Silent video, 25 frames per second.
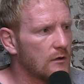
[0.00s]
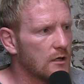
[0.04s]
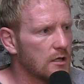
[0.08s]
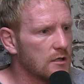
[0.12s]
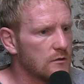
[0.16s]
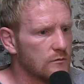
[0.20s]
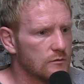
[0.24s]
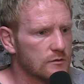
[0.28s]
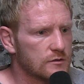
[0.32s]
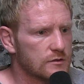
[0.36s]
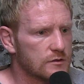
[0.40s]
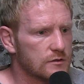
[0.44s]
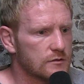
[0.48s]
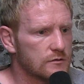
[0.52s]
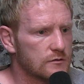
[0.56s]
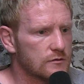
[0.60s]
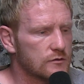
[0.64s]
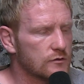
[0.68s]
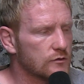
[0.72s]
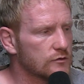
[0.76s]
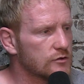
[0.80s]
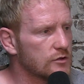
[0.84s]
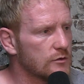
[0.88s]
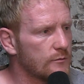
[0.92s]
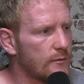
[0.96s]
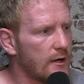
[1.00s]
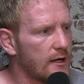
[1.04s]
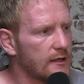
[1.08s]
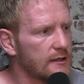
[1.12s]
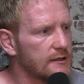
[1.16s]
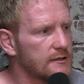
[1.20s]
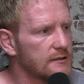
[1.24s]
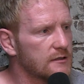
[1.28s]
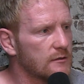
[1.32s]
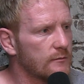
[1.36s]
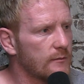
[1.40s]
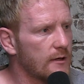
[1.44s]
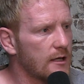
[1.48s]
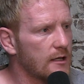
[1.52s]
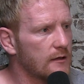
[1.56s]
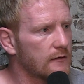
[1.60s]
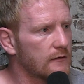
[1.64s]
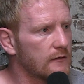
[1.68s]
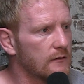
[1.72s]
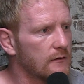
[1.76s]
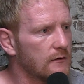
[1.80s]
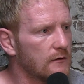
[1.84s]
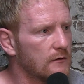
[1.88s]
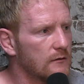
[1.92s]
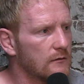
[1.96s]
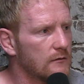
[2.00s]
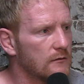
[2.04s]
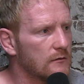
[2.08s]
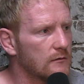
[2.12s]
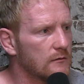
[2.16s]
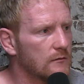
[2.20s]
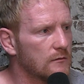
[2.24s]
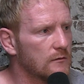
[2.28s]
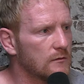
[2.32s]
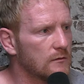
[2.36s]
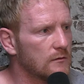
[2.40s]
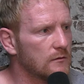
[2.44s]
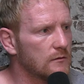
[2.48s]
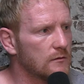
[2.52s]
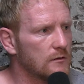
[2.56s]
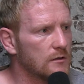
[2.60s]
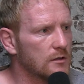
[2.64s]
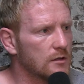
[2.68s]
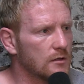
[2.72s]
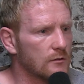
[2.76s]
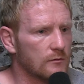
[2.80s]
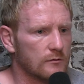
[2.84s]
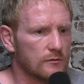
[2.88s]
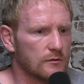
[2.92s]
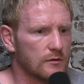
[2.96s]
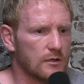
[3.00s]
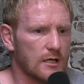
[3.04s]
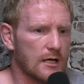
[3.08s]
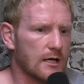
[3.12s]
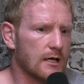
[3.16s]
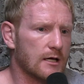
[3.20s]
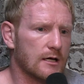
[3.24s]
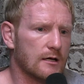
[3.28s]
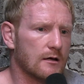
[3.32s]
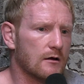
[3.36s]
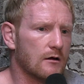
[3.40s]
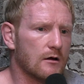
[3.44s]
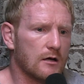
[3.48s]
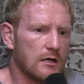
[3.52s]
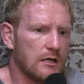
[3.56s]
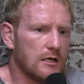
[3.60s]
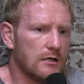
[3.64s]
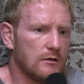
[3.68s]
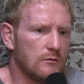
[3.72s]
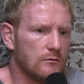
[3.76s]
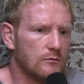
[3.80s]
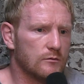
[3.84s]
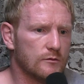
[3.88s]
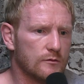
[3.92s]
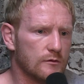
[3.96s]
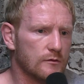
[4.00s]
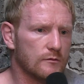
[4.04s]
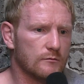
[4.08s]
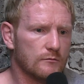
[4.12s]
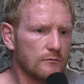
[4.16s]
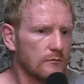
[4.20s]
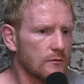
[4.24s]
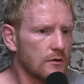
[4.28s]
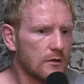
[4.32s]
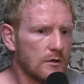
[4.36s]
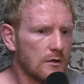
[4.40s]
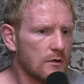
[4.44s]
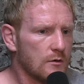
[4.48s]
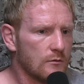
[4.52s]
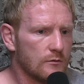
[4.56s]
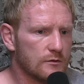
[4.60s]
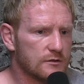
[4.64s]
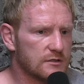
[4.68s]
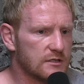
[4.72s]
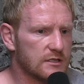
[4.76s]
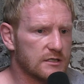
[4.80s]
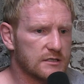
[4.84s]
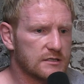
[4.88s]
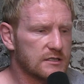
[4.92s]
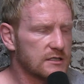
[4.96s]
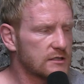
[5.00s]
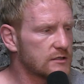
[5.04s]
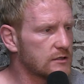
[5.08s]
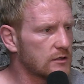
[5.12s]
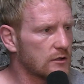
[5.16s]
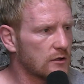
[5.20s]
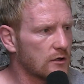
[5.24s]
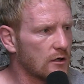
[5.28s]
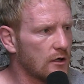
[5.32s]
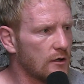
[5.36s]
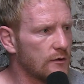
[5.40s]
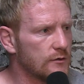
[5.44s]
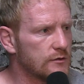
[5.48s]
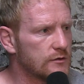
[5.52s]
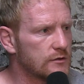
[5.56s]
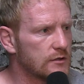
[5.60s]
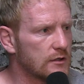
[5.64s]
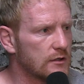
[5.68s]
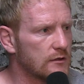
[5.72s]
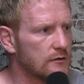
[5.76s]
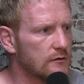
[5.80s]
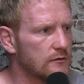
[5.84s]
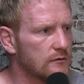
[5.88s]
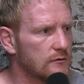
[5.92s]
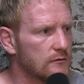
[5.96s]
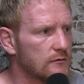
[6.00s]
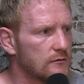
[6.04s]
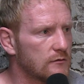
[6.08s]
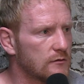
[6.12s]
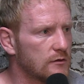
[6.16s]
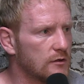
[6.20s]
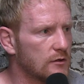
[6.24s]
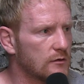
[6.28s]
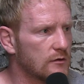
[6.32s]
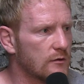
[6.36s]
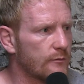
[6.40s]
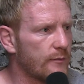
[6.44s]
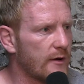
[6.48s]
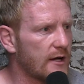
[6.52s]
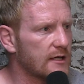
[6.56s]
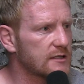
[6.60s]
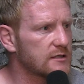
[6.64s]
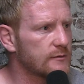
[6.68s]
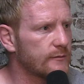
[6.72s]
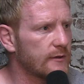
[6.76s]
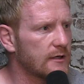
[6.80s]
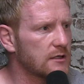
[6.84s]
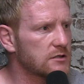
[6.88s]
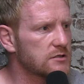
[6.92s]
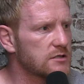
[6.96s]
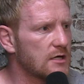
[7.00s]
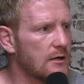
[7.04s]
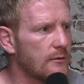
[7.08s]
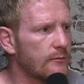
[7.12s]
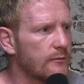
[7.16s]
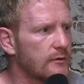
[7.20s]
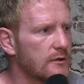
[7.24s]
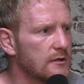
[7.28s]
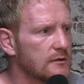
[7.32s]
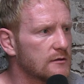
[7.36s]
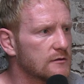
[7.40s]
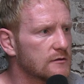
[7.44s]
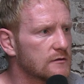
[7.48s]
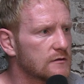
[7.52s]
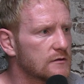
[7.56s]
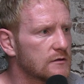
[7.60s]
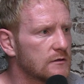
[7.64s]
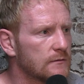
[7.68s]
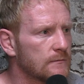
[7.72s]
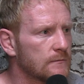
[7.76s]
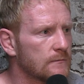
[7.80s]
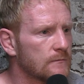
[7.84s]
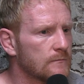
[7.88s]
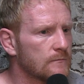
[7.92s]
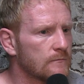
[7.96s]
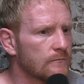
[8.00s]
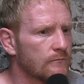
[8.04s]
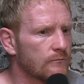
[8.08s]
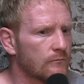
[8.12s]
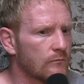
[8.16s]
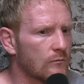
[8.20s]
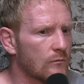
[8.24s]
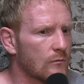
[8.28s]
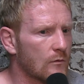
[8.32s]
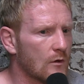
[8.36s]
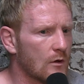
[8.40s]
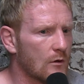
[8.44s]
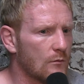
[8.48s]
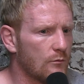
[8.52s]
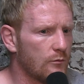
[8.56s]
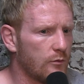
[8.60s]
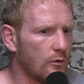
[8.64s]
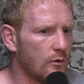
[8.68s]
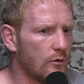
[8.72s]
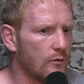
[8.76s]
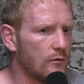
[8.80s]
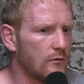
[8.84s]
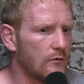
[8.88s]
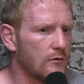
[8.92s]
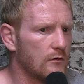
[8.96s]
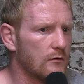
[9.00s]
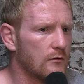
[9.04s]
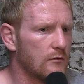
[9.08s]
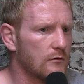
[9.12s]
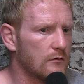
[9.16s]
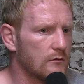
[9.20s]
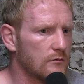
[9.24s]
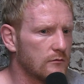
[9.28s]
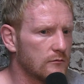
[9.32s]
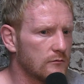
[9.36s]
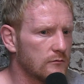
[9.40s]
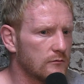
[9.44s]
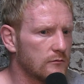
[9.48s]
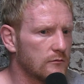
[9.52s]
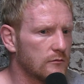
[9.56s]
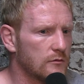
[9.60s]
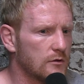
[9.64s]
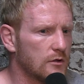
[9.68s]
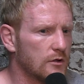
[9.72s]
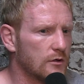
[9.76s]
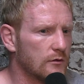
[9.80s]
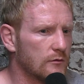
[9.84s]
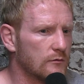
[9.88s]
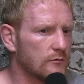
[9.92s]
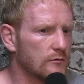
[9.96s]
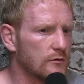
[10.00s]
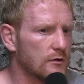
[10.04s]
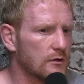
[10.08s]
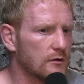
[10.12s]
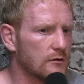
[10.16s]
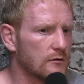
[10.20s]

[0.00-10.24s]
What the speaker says: he was such a man in demand. You know, he was the assistant coach at the back-to-back champions, but you know,